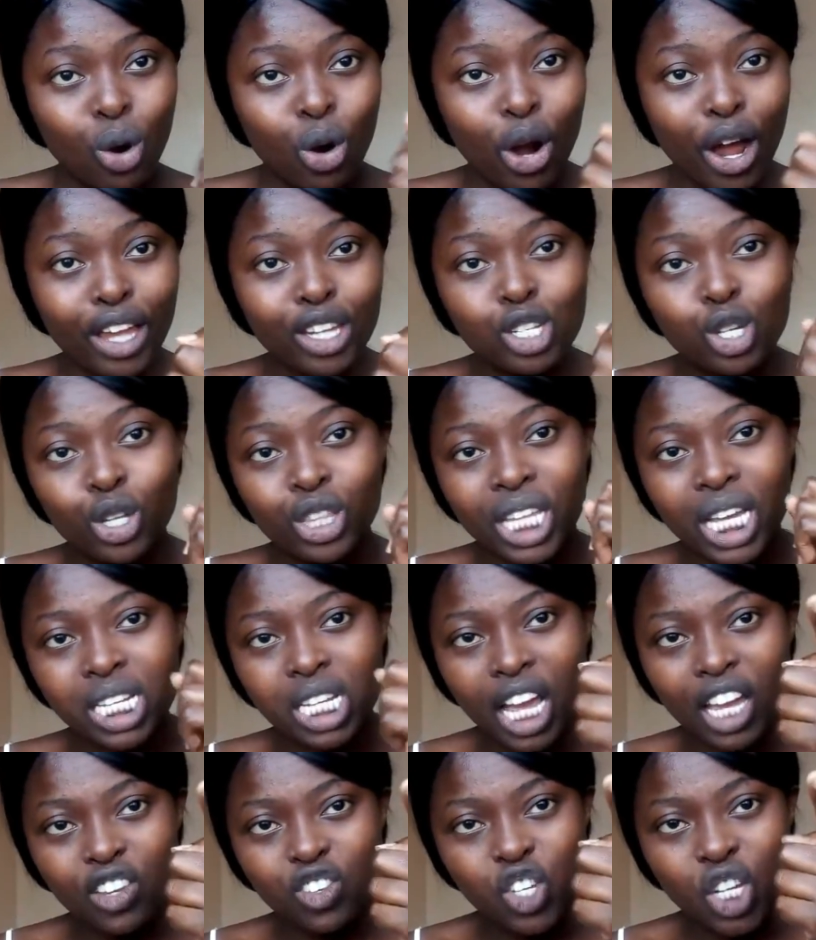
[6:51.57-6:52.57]
All right. On that
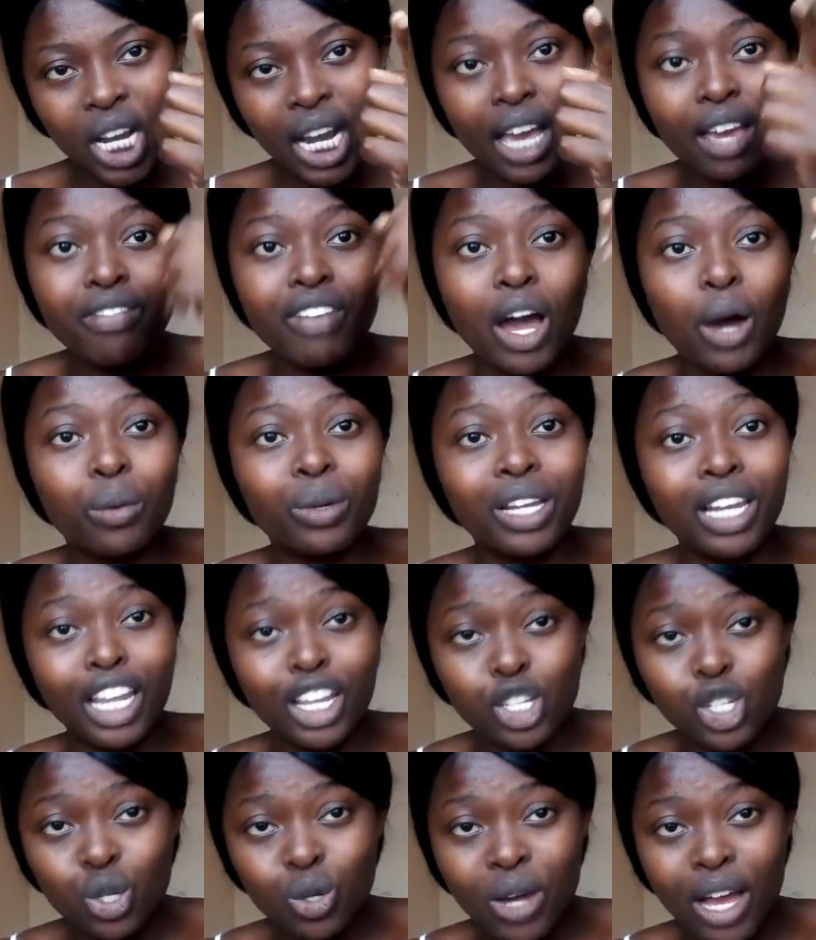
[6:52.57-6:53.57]
IG live, I will
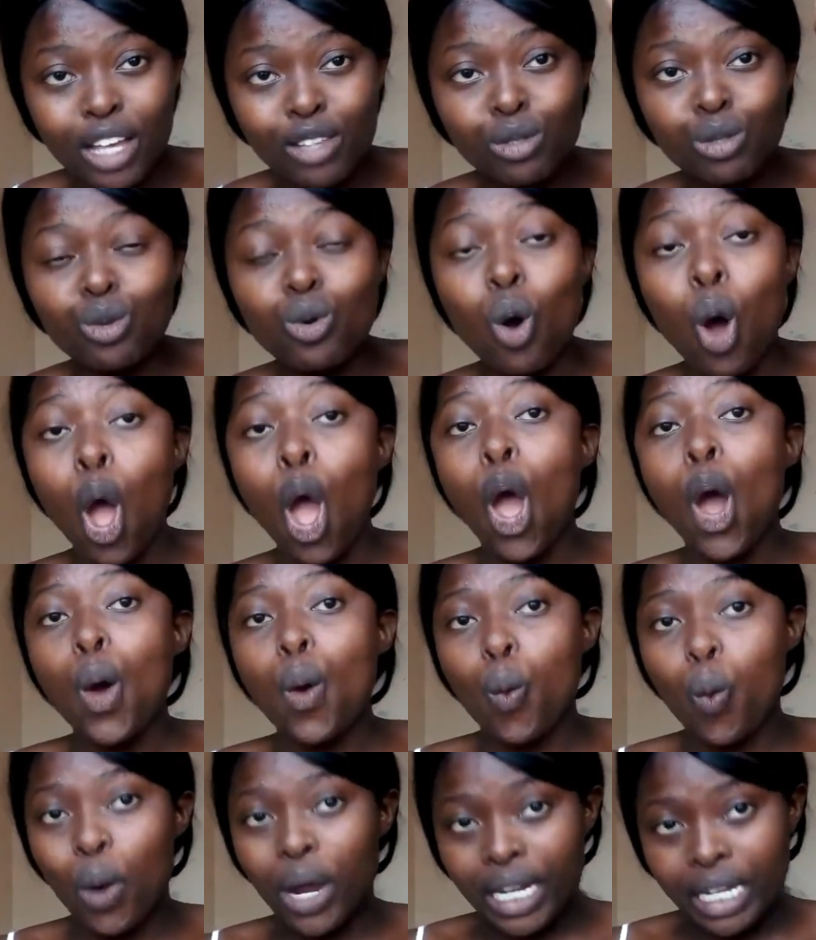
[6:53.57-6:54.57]
let you guys know
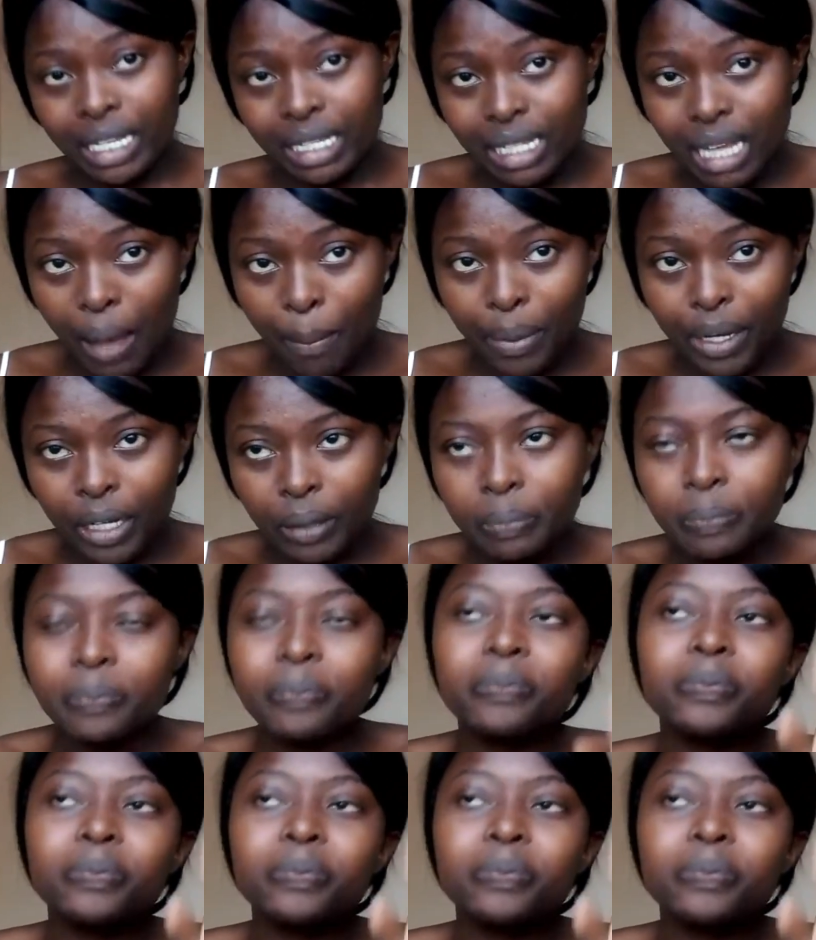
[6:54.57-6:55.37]
when it's happening.